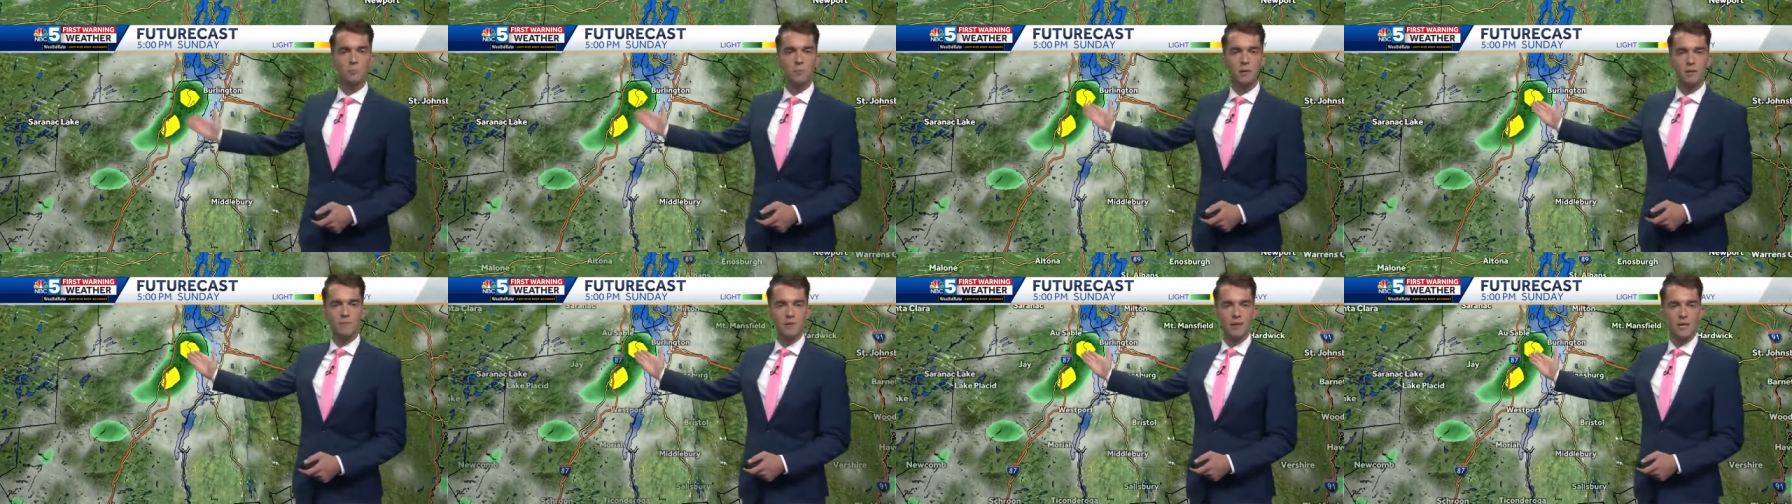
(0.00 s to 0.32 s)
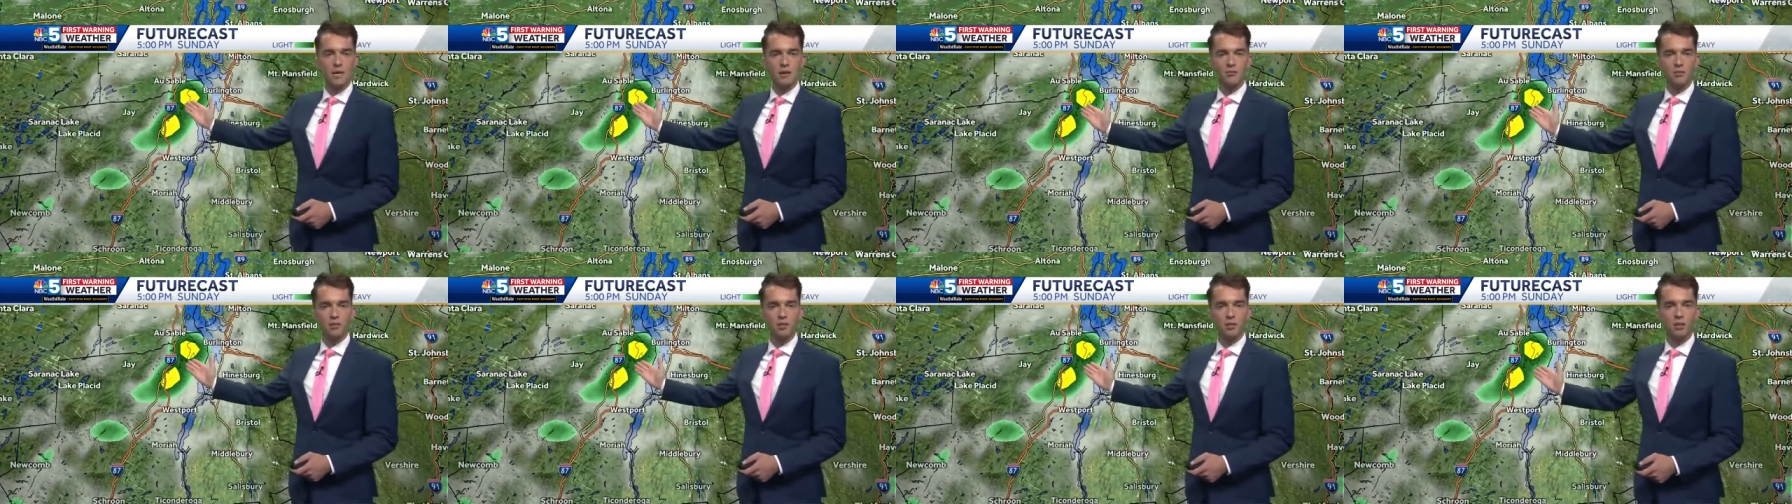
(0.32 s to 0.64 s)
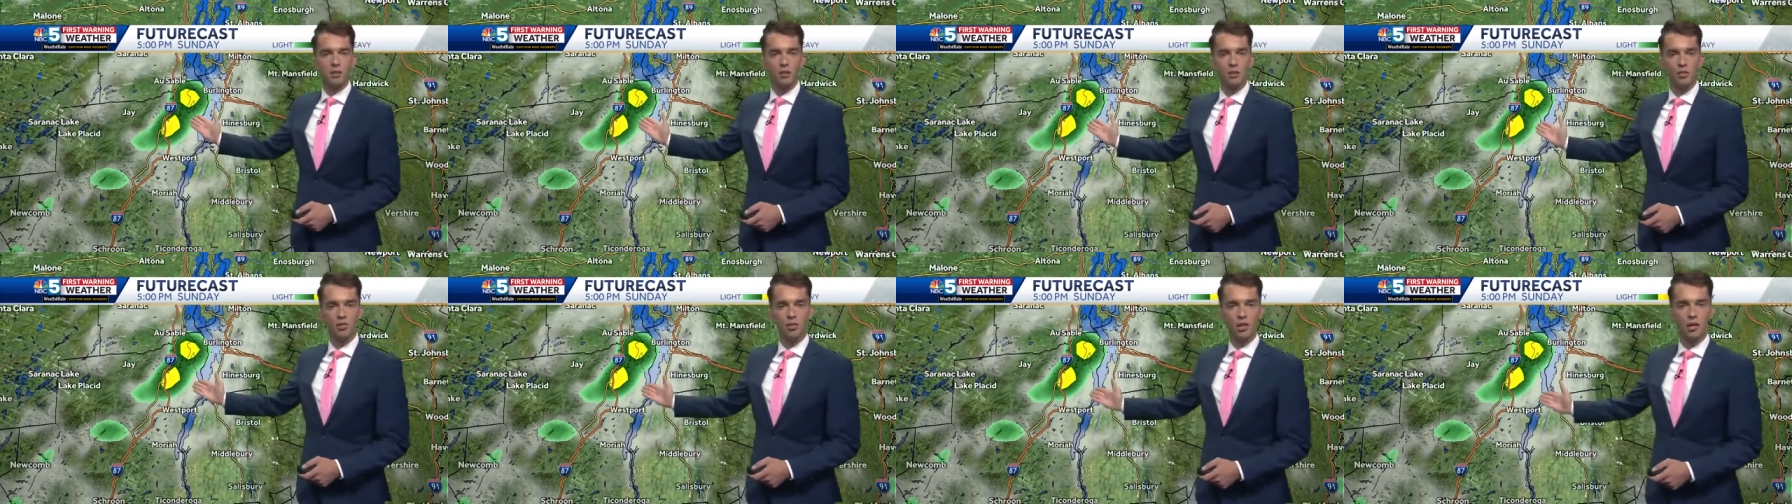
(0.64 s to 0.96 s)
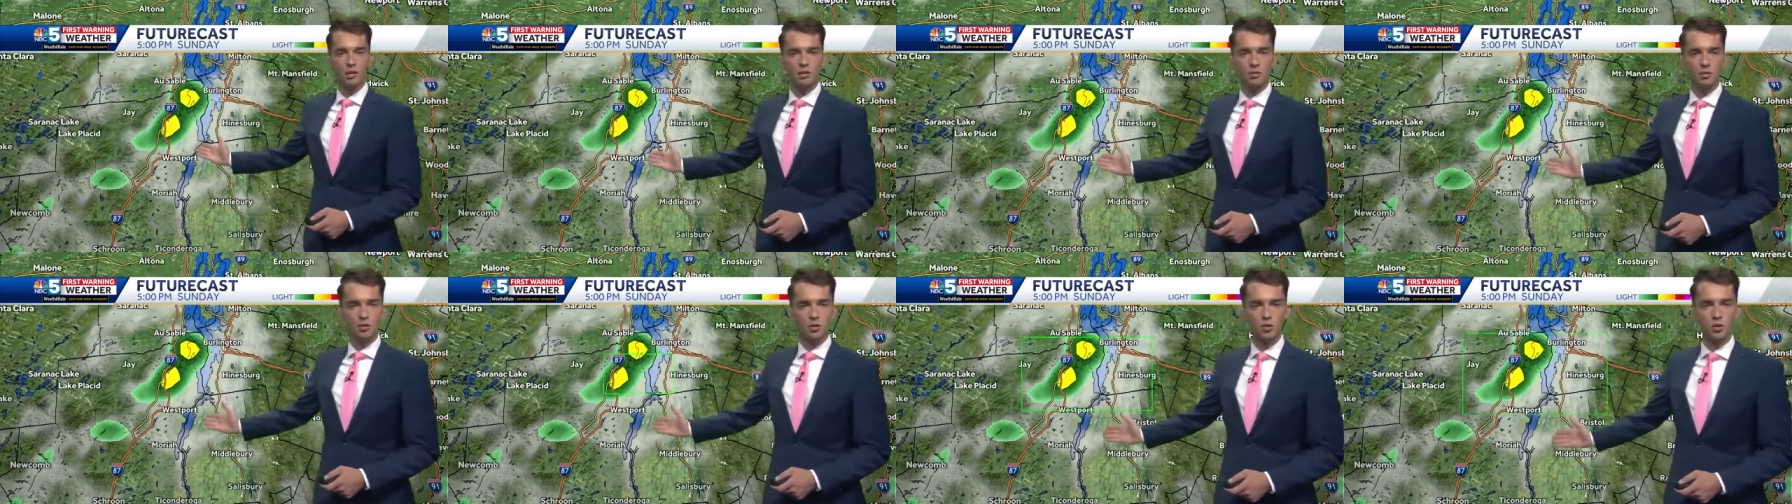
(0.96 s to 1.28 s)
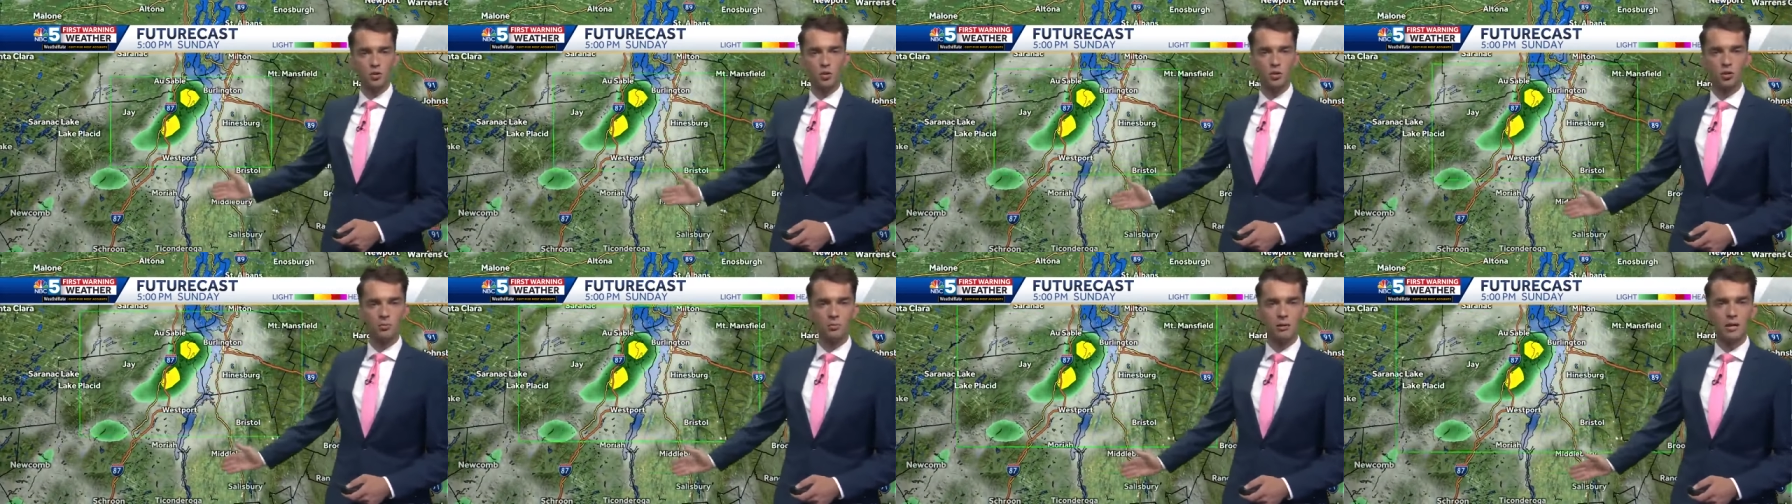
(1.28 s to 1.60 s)
maybe even a
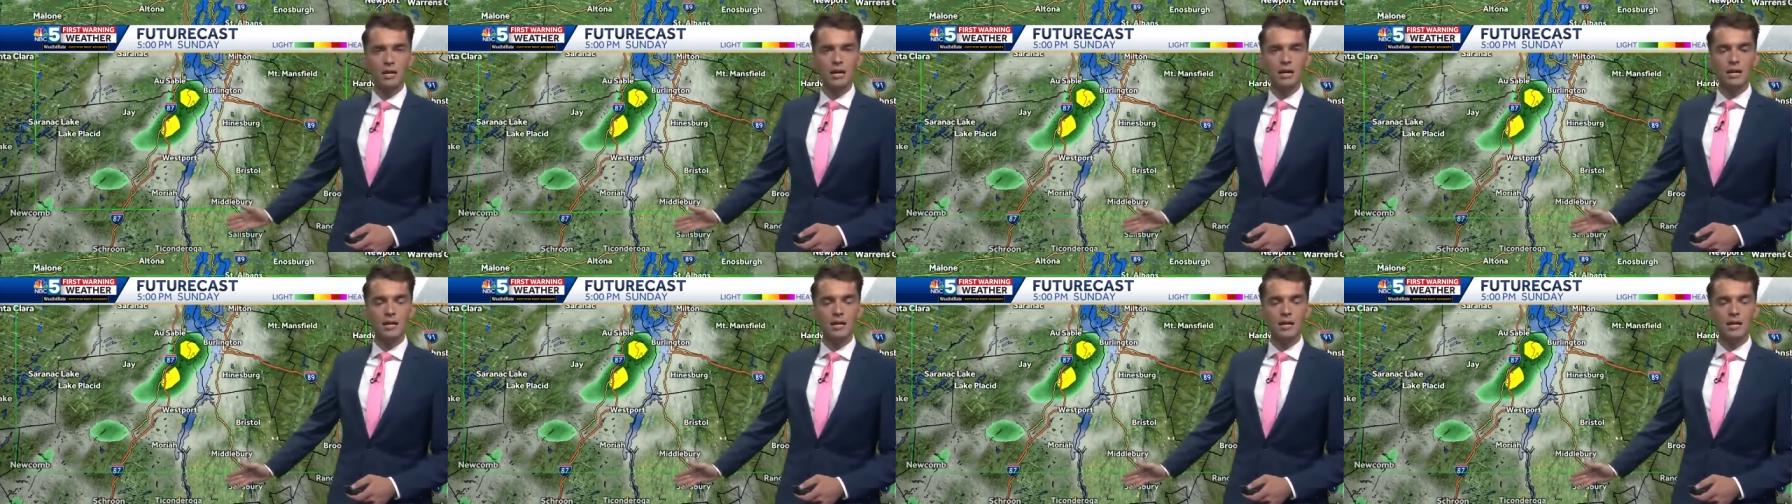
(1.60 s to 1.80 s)
thunderstorm.